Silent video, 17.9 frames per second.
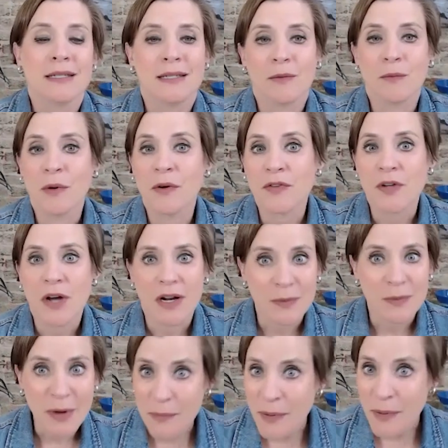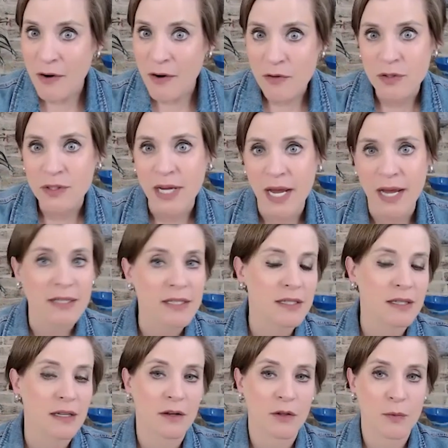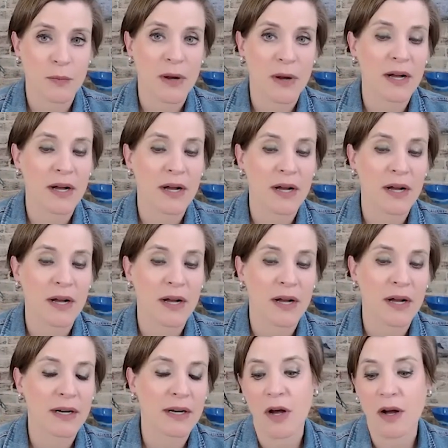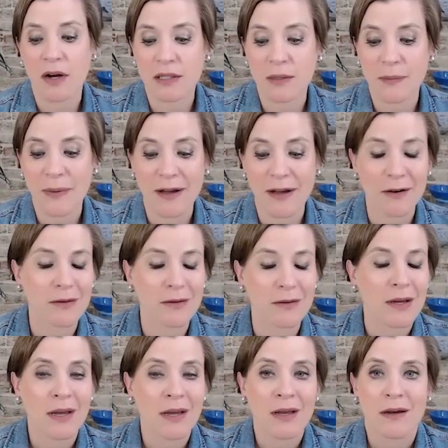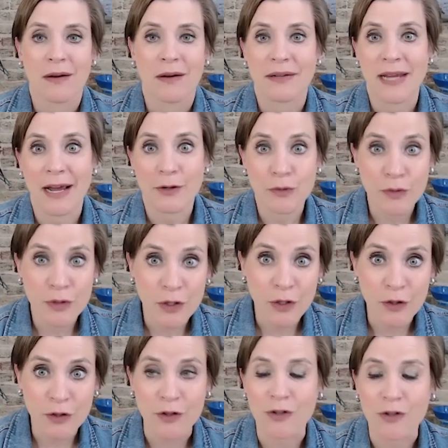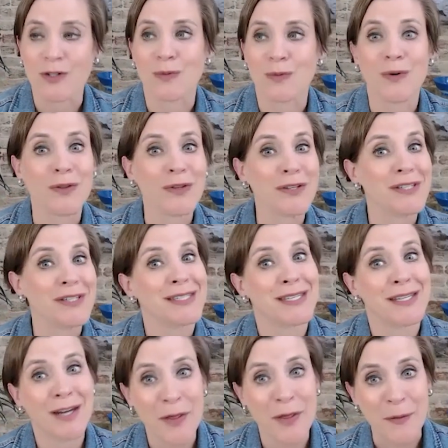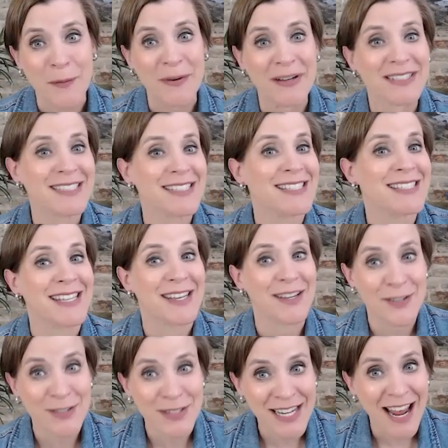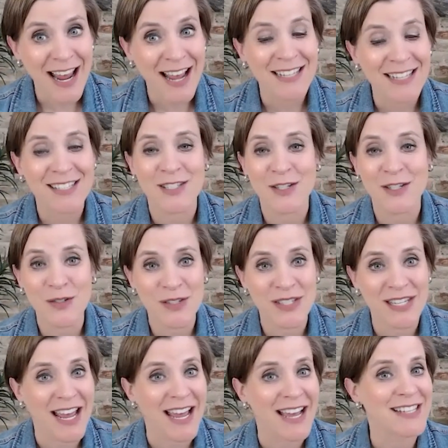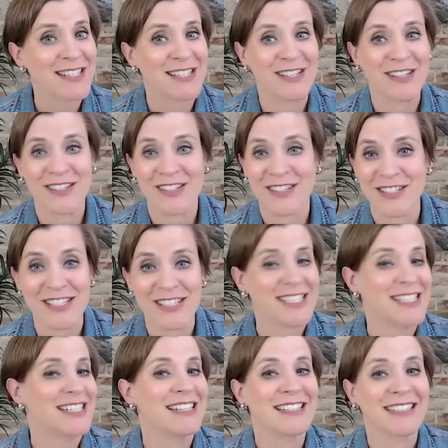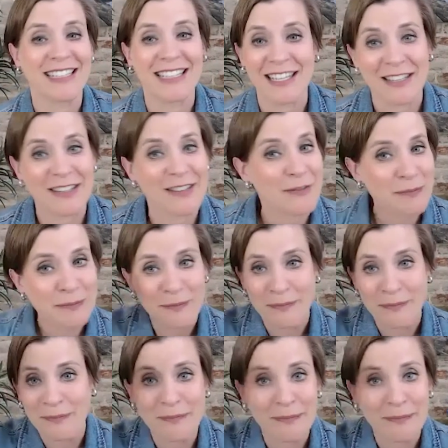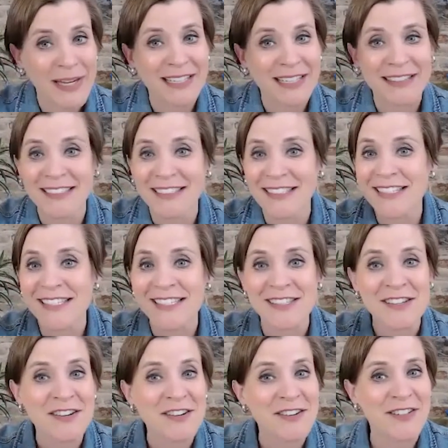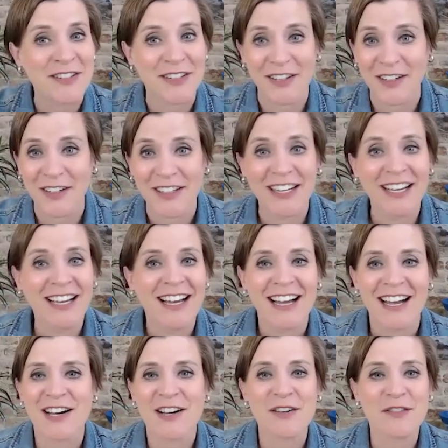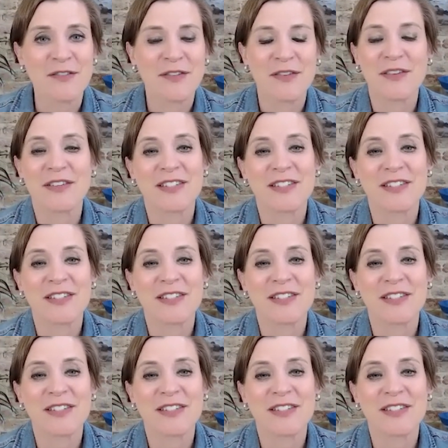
we've talked about payroll taxes on other podcasts. We've talked about tax returns. Well, this is another one. Sales tax and use tax are just making the list longer of